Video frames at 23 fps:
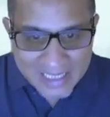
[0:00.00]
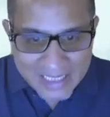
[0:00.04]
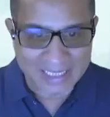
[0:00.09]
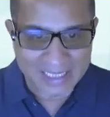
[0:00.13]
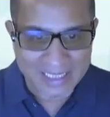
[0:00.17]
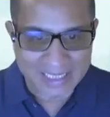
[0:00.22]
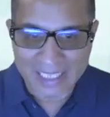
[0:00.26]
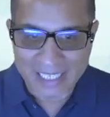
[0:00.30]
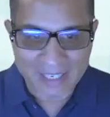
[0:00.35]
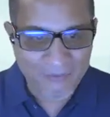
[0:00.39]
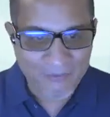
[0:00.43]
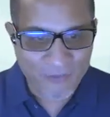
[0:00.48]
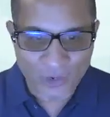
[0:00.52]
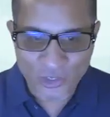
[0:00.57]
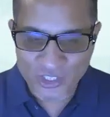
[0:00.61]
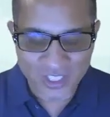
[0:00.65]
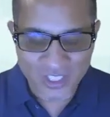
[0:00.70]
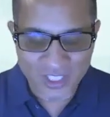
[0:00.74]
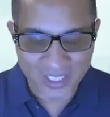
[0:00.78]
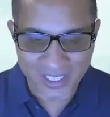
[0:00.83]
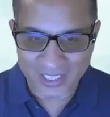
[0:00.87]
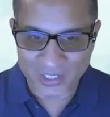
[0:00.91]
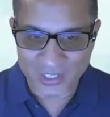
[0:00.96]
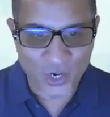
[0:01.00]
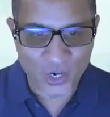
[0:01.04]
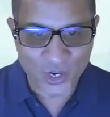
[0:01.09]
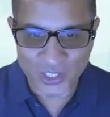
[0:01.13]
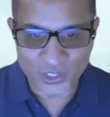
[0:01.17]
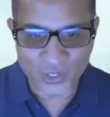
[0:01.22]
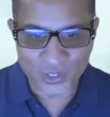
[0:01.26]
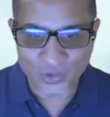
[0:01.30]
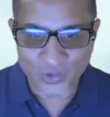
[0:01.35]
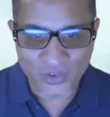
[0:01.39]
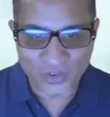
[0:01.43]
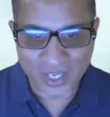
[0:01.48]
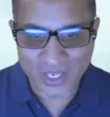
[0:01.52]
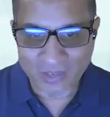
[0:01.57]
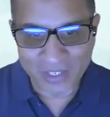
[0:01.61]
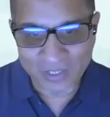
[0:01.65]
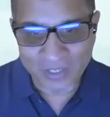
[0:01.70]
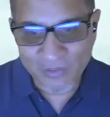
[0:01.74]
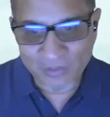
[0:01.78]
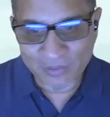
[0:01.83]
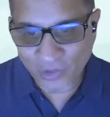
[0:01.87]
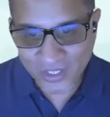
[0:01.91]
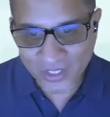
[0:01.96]
Unfortunately, it's not at all
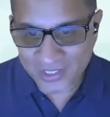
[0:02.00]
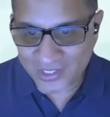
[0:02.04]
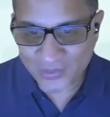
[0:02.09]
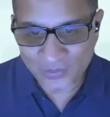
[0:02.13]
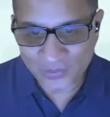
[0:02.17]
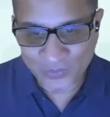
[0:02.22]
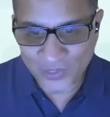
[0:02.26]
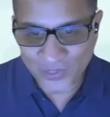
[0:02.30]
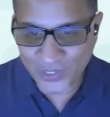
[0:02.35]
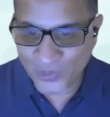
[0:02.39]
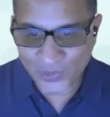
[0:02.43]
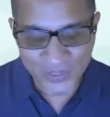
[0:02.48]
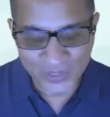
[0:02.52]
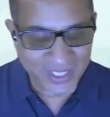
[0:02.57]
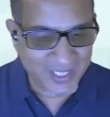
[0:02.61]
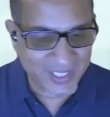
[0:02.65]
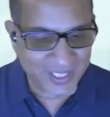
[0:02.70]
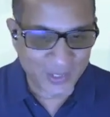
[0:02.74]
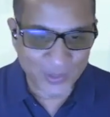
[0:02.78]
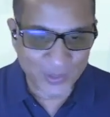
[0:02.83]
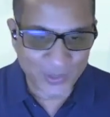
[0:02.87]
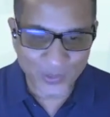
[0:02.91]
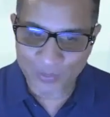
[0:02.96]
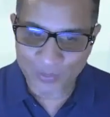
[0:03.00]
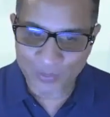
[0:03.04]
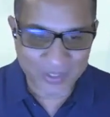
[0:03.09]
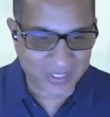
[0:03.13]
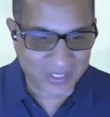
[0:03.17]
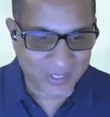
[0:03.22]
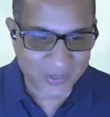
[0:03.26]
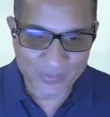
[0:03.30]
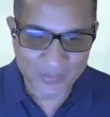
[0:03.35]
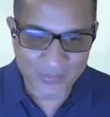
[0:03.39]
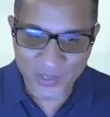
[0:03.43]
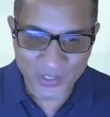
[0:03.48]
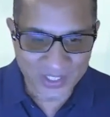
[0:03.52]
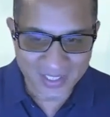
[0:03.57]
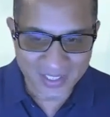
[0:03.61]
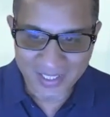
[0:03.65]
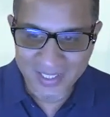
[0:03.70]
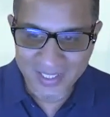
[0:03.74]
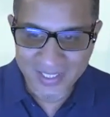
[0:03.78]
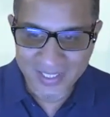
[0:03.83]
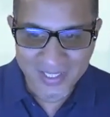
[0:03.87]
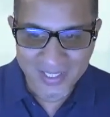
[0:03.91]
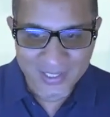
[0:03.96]
relevant for us. We don't need to know your business
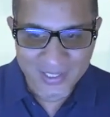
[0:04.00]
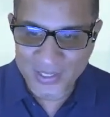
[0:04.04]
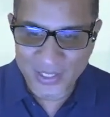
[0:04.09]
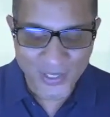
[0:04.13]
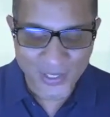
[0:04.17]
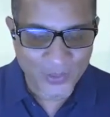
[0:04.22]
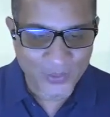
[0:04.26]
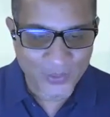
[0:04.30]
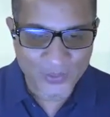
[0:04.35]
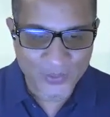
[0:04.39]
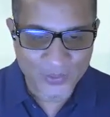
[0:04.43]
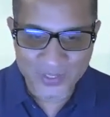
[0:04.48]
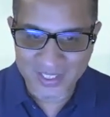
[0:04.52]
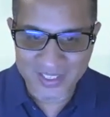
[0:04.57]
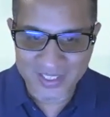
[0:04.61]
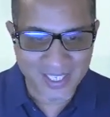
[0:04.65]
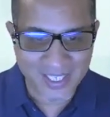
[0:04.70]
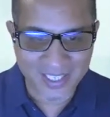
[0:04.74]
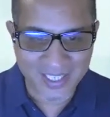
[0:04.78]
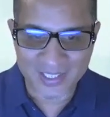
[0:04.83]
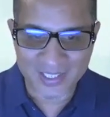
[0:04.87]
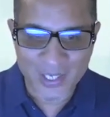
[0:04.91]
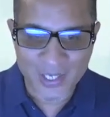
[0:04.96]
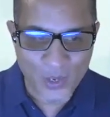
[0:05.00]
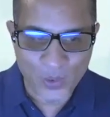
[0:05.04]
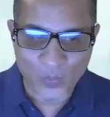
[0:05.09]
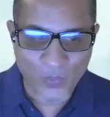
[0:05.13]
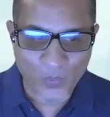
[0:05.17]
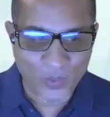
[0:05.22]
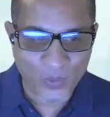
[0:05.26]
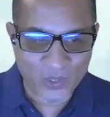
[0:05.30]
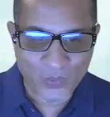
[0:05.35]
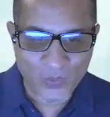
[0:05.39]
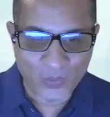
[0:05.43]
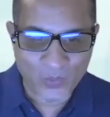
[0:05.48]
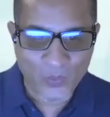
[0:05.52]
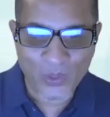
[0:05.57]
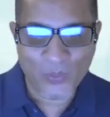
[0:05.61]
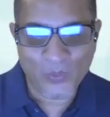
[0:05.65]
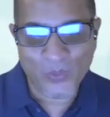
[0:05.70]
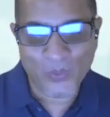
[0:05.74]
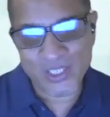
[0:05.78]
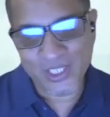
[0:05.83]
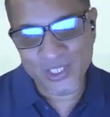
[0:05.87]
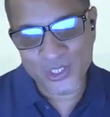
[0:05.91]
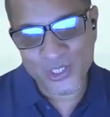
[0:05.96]
model. So just let us know
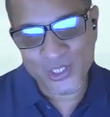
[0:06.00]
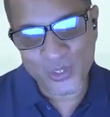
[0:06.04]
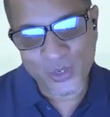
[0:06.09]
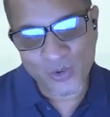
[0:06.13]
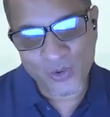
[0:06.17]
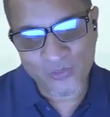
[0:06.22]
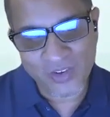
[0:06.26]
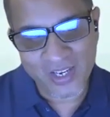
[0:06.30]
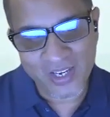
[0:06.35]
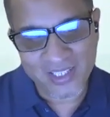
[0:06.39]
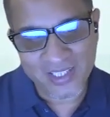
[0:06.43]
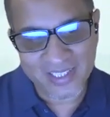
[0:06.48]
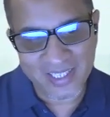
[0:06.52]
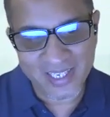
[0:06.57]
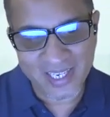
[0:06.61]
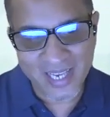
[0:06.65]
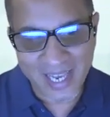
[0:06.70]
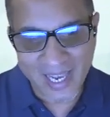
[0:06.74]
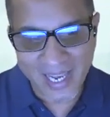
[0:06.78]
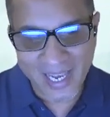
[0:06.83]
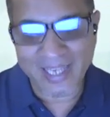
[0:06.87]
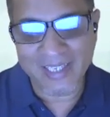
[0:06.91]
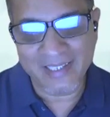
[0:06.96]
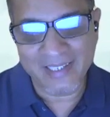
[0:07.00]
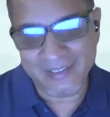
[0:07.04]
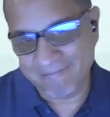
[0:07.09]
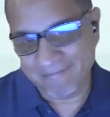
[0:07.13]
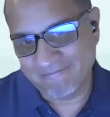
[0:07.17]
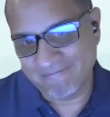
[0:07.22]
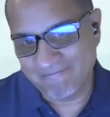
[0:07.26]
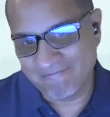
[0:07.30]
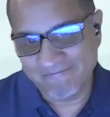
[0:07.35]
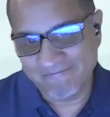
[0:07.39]
what issue you're facing, and